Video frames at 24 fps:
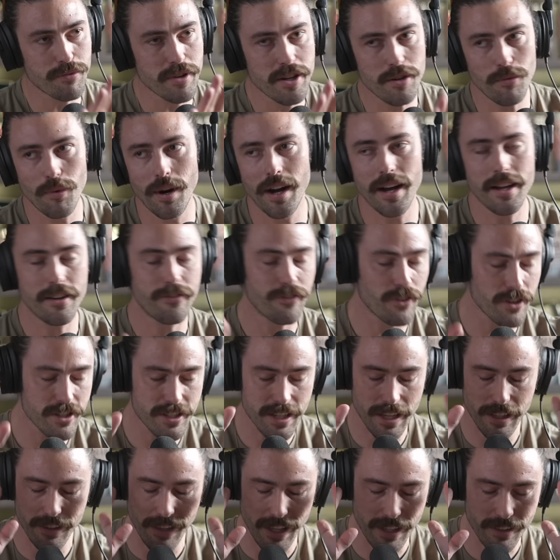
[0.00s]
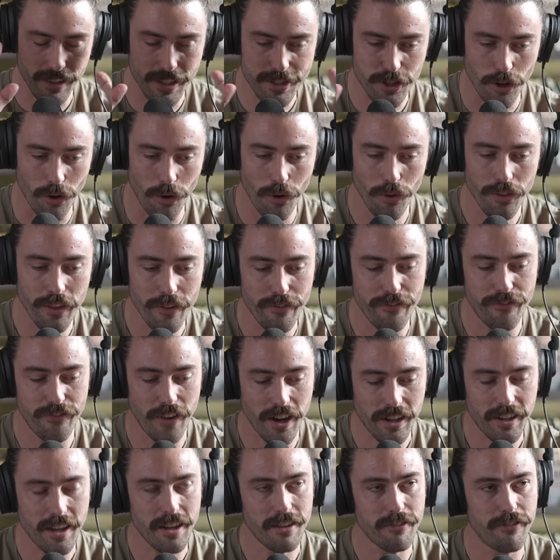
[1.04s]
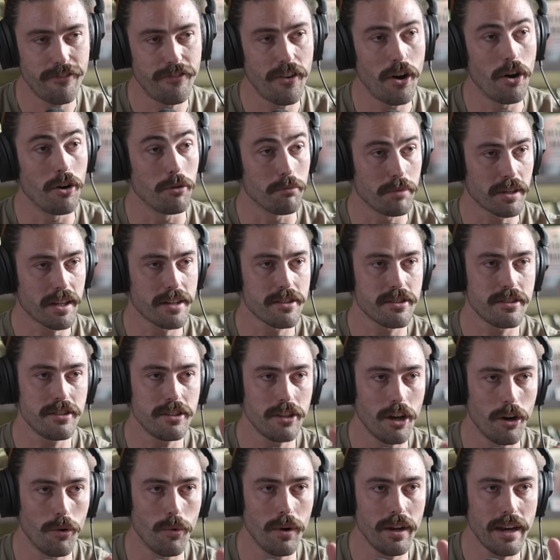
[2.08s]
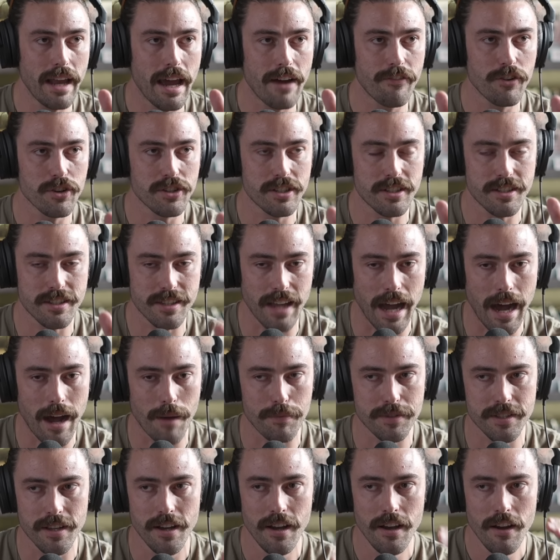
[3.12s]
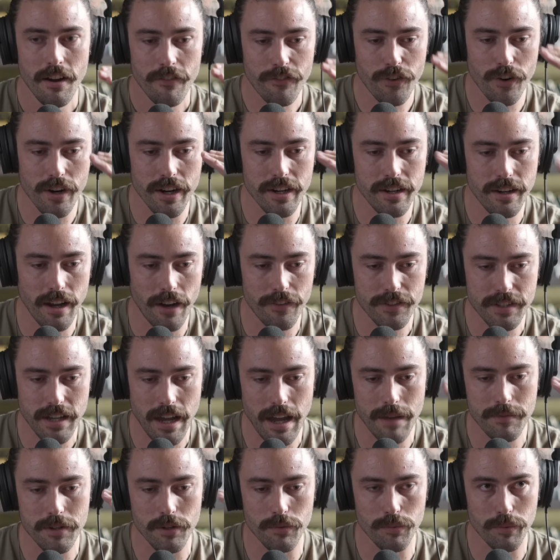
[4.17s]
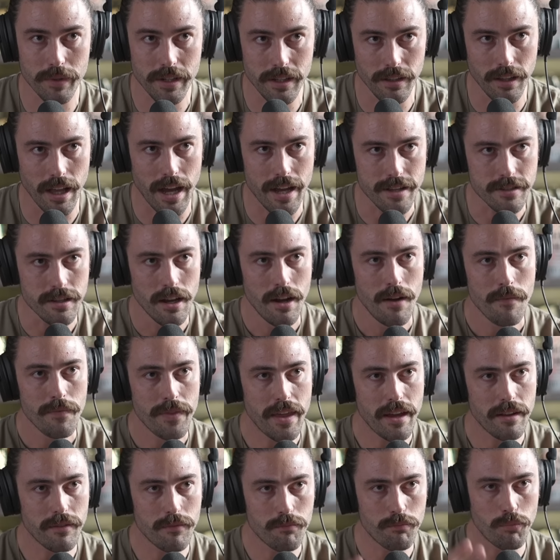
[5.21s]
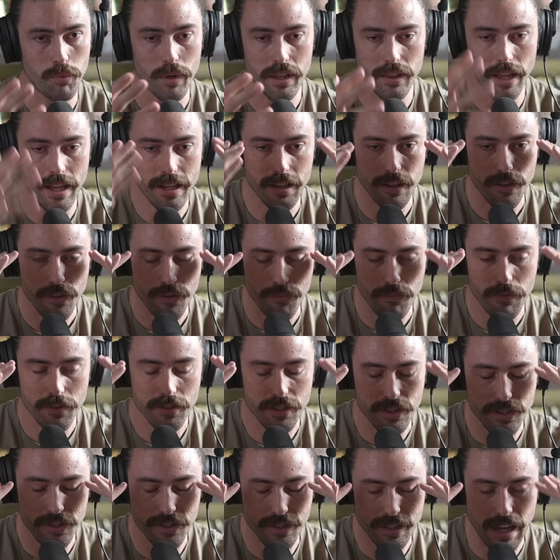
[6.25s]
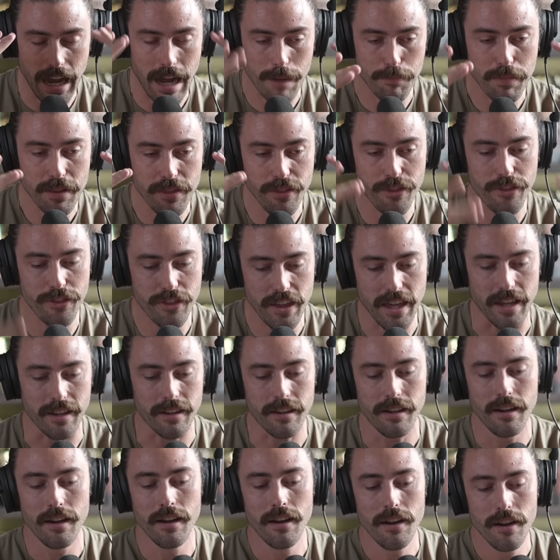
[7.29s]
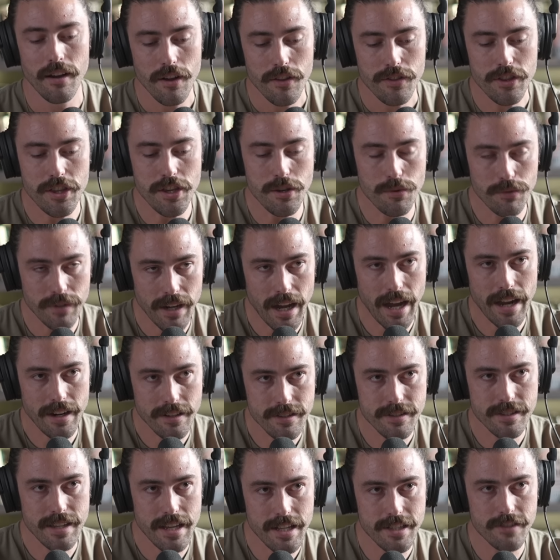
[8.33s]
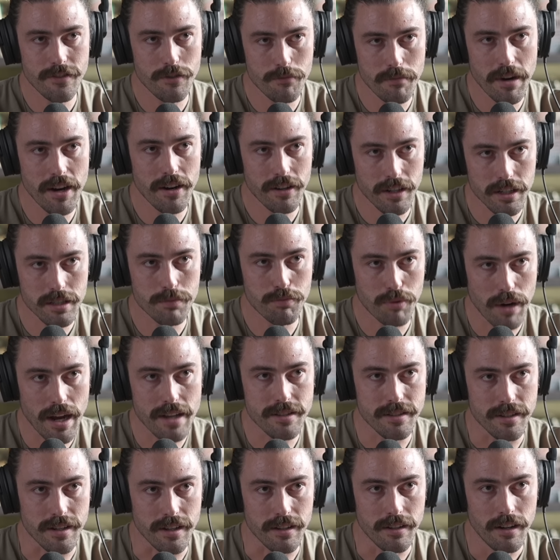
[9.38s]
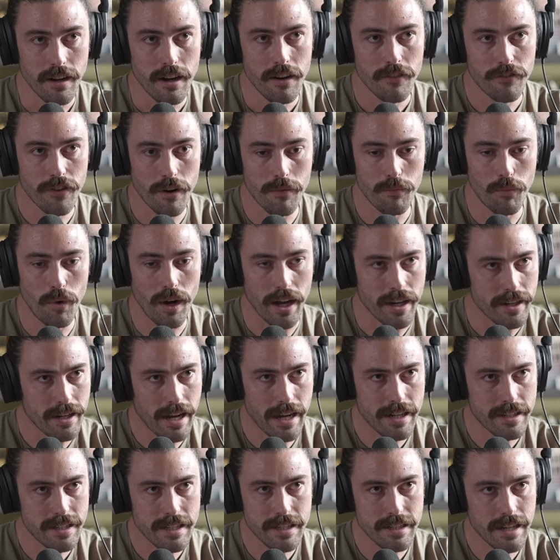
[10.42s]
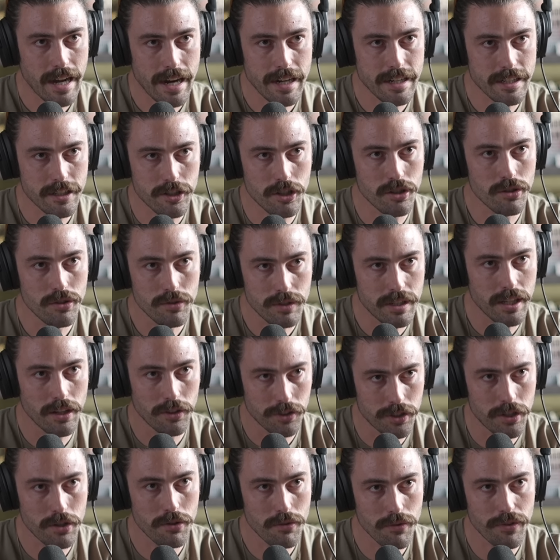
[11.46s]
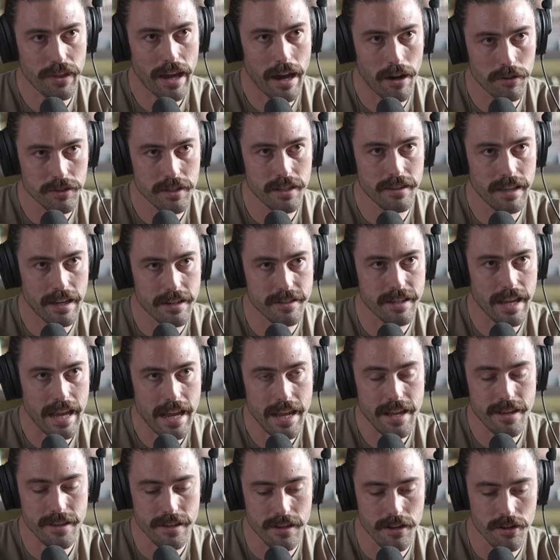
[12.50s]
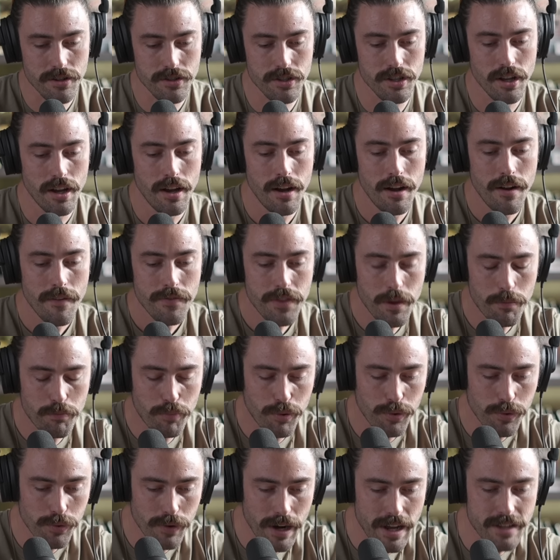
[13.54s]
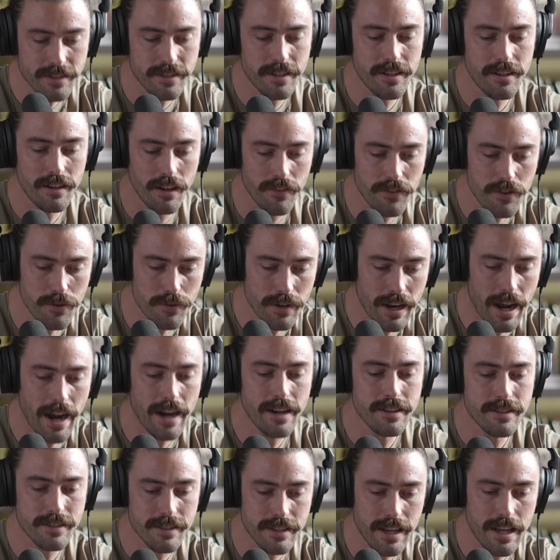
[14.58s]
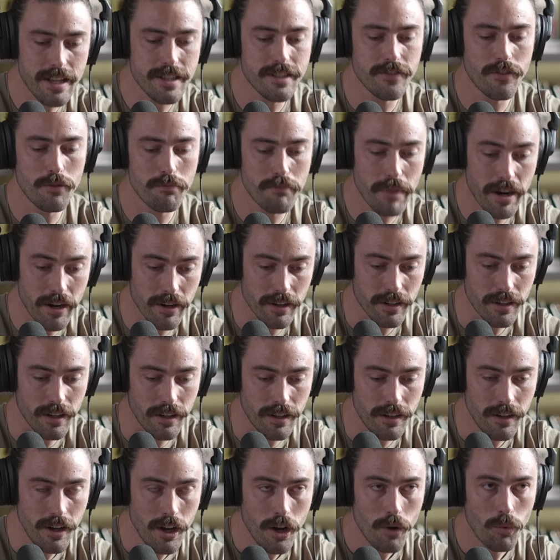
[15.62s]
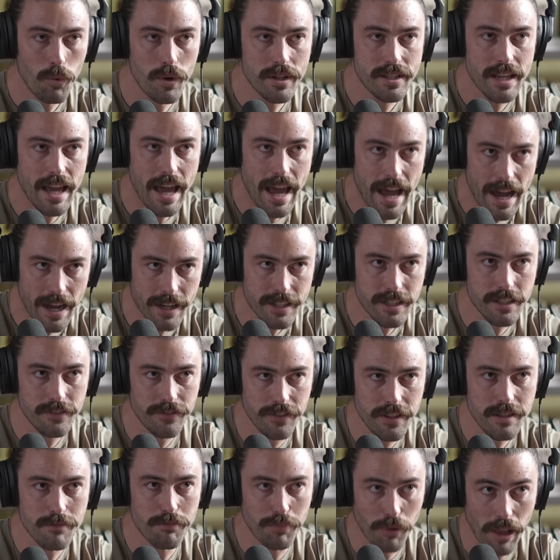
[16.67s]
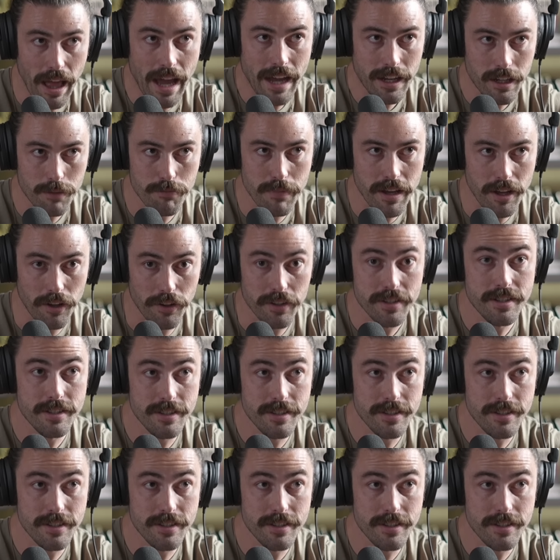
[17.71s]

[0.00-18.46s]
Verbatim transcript: rewind for a sec. Like, let's hold the fucking phone because no one ever stops for enough time to realize that we like stop and think. The United States of America's president, from what, 1992 till 2000, that is 8 years, the president of the United States of America was actively blackmailed,